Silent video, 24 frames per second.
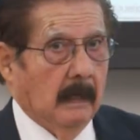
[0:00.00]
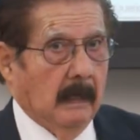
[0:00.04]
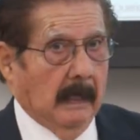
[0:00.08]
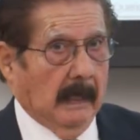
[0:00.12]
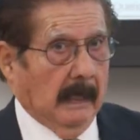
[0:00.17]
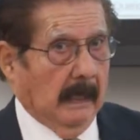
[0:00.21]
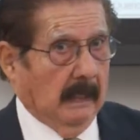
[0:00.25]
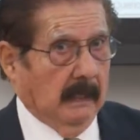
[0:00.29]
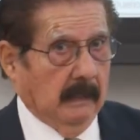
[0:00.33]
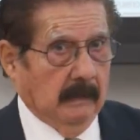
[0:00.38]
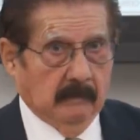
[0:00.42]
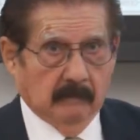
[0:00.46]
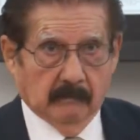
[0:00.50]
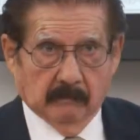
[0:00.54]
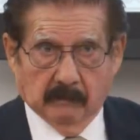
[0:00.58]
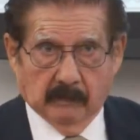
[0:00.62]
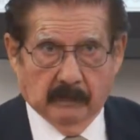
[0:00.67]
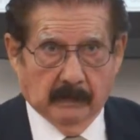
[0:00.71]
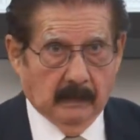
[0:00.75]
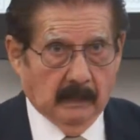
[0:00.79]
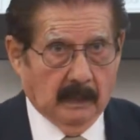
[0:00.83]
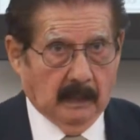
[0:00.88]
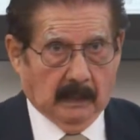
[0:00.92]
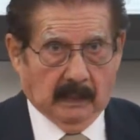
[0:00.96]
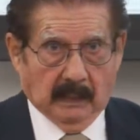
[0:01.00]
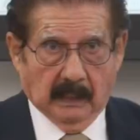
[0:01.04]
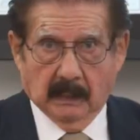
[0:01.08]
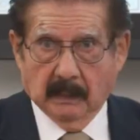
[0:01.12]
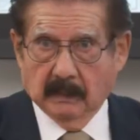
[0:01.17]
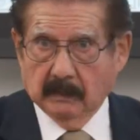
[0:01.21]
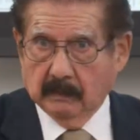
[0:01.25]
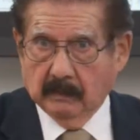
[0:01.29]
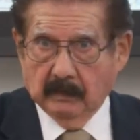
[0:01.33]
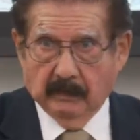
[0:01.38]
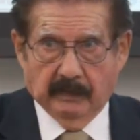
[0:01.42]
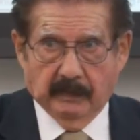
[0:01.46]
And
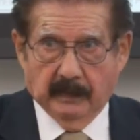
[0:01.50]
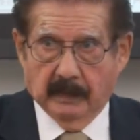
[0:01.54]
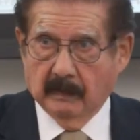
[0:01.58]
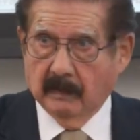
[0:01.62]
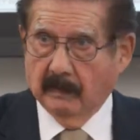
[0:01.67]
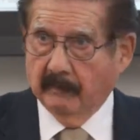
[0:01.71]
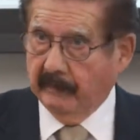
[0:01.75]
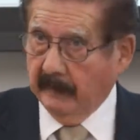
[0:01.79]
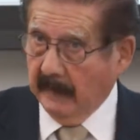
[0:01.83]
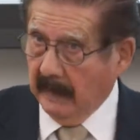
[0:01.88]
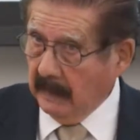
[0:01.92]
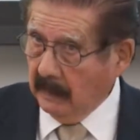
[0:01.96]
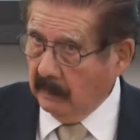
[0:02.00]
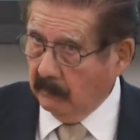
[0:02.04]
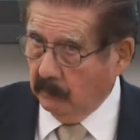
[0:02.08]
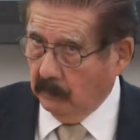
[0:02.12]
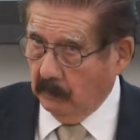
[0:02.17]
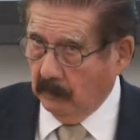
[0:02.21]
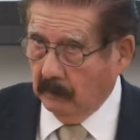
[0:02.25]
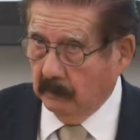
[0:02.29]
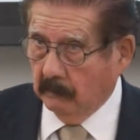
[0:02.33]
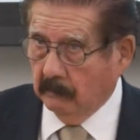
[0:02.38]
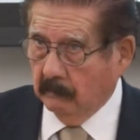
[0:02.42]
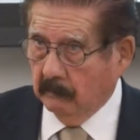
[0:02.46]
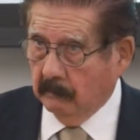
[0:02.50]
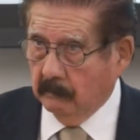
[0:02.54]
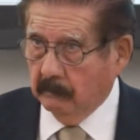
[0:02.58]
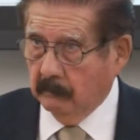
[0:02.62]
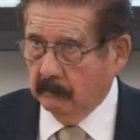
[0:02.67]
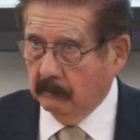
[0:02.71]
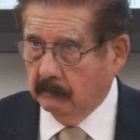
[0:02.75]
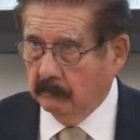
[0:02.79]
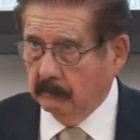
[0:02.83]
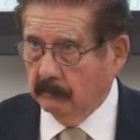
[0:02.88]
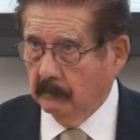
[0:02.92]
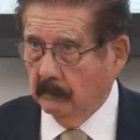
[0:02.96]
again, they're available
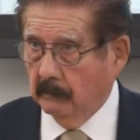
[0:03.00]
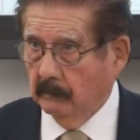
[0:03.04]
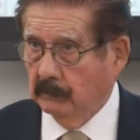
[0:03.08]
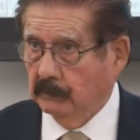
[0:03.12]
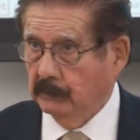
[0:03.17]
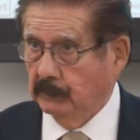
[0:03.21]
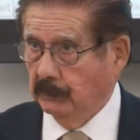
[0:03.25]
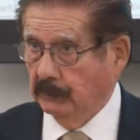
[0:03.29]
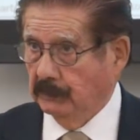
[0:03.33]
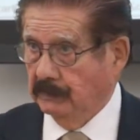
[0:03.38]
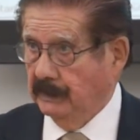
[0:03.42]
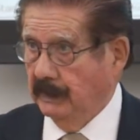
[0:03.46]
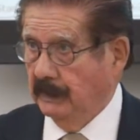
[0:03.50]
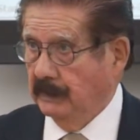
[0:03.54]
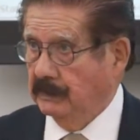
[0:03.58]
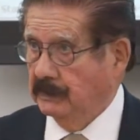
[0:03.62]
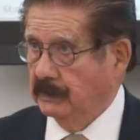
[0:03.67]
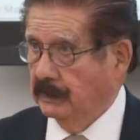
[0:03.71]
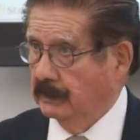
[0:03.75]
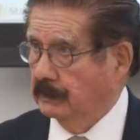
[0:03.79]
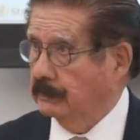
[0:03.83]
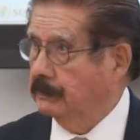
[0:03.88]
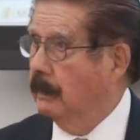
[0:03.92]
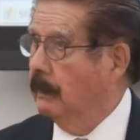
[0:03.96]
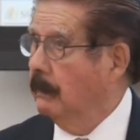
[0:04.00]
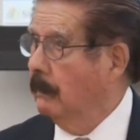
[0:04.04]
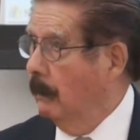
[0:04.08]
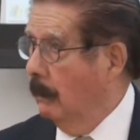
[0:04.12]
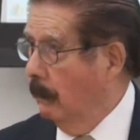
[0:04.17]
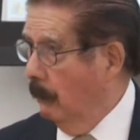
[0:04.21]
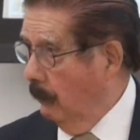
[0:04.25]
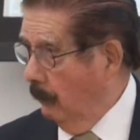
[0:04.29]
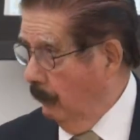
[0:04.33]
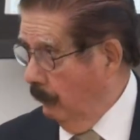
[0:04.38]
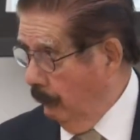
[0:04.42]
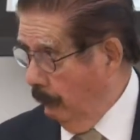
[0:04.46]
to teach us,
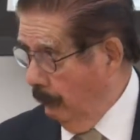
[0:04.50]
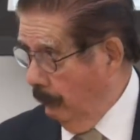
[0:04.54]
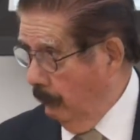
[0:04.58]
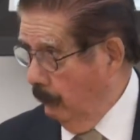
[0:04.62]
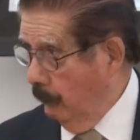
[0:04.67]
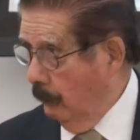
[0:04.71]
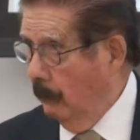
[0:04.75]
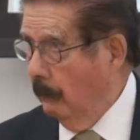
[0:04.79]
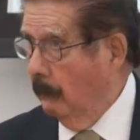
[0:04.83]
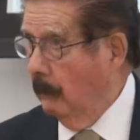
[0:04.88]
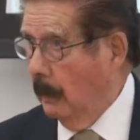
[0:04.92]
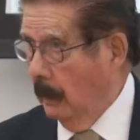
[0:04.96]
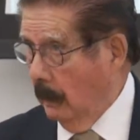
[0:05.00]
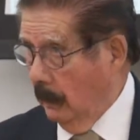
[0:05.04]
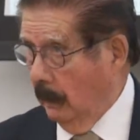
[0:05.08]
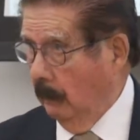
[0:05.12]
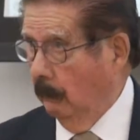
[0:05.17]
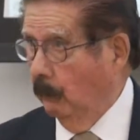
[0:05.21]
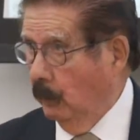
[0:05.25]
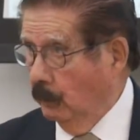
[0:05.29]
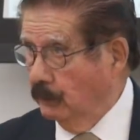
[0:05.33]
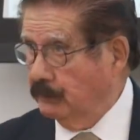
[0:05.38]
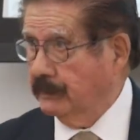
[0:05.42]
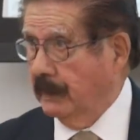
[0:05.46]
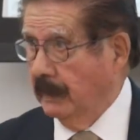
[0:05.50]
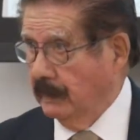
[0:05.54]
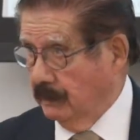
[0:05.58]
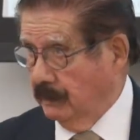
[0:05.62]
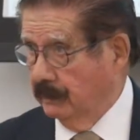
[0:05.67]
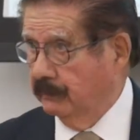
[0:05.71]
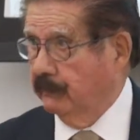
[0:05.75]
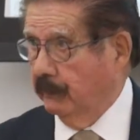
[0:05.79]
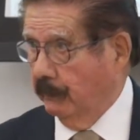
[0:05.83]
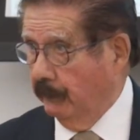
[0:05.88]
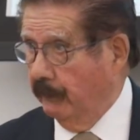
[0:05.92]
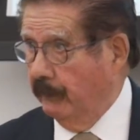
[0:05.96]
in most cases for